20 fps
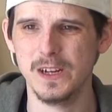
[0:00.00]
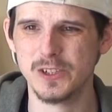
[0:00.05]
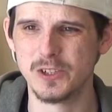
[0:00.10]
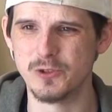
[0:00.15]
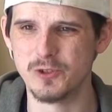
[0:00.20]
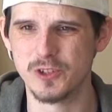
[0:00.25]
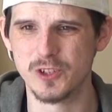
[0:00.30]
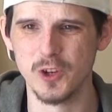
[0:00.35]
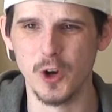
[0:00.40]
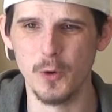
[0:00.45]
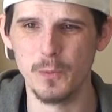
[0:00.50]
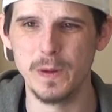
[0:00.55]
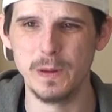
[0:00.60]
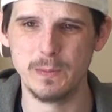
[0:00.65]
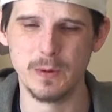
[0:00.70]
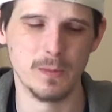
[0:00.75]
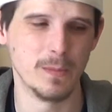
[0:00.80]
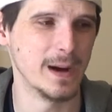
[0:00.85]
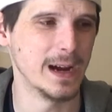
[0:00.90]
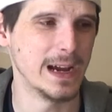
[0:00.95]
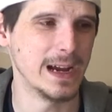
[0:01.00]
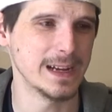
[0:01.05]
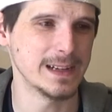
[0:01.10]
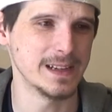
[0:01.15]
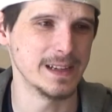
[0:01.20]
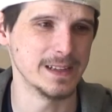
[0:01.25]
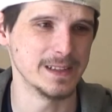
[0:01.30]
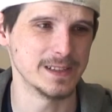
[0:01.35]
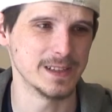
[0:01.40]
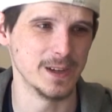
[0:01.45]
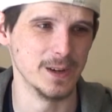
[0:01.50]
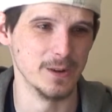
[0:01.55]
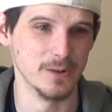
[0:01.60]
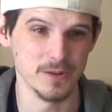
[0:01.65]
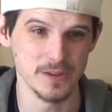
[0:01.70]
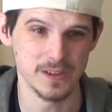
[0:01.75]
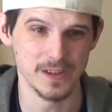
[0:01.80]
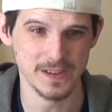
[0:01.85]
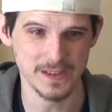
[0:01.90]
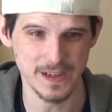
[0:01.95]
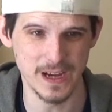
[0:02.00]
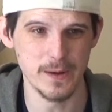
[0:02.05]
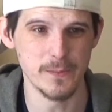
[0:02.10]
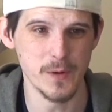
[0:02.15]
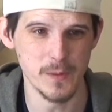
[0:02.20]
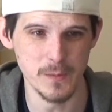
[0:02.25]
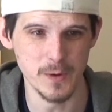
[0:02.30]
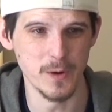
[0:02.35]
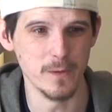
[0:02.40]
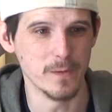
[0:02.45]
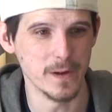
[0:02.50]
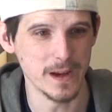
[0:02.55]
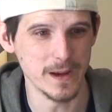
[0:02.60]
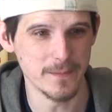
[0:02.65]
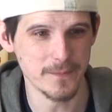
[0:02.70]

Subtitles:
to show people my acting skills type of movie?